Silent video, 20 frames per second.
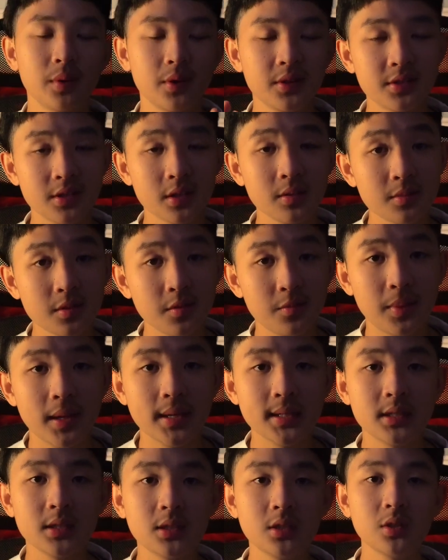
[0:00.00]
in terms of
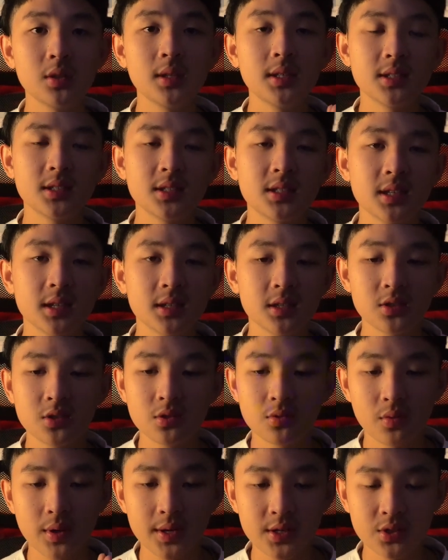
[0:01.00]
pacing, you need to set the
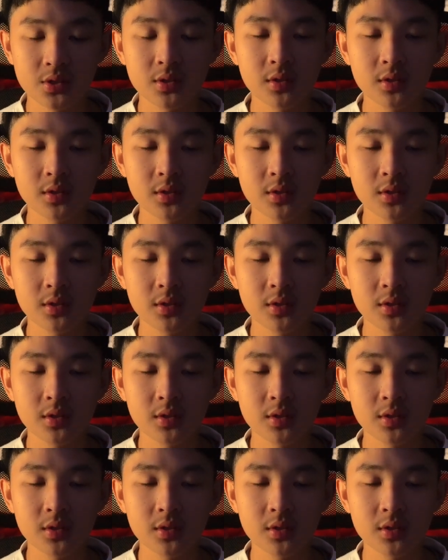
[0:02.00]
duration